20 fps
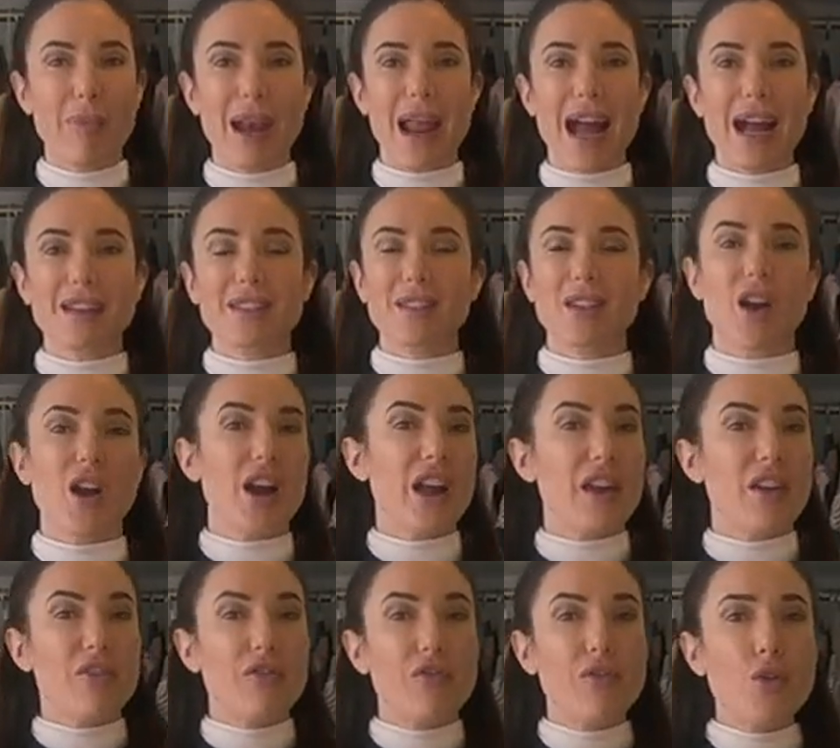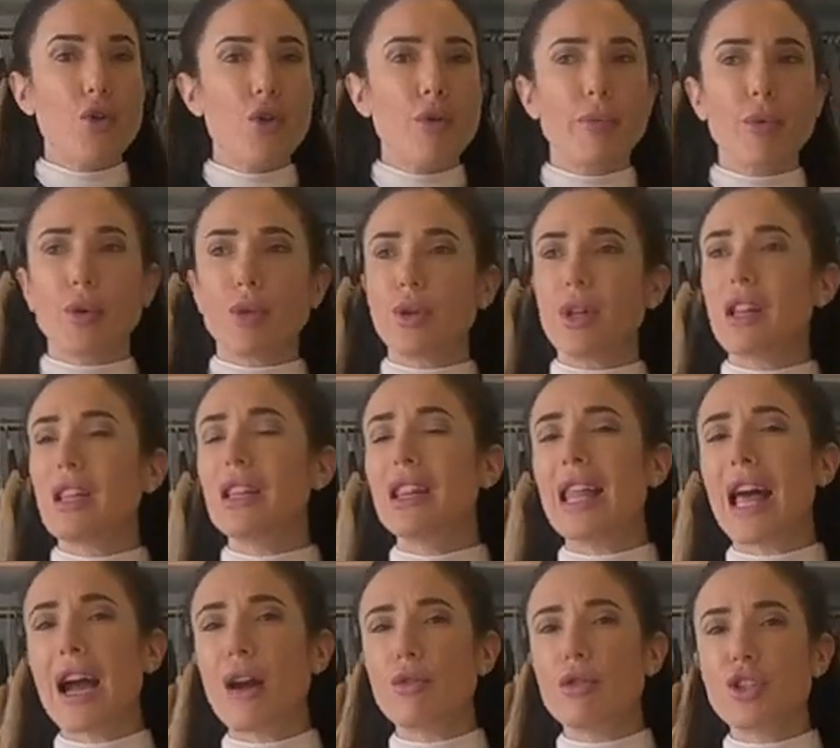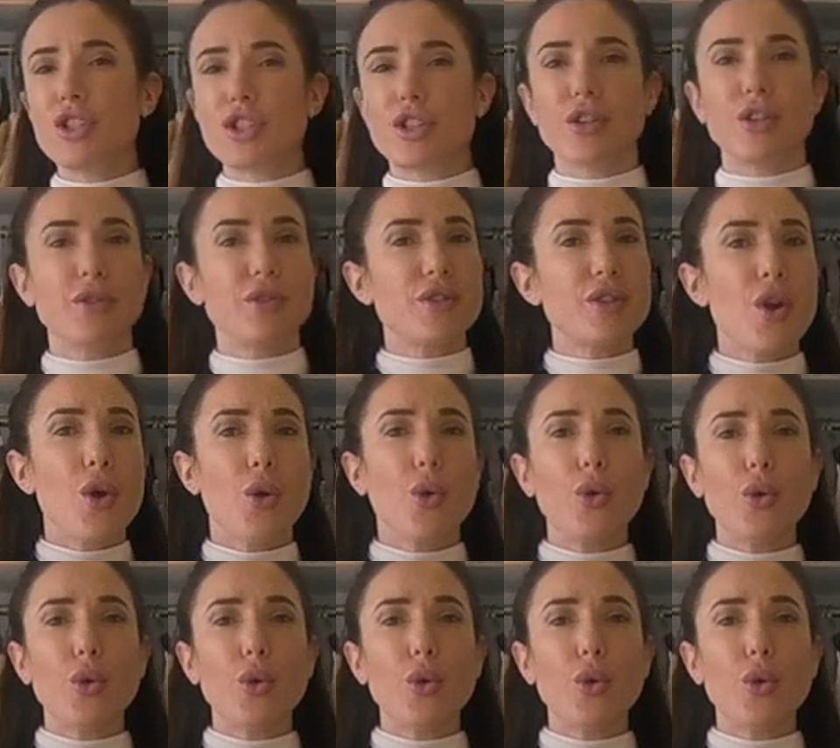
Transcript: black tie, formal, lounge shoes,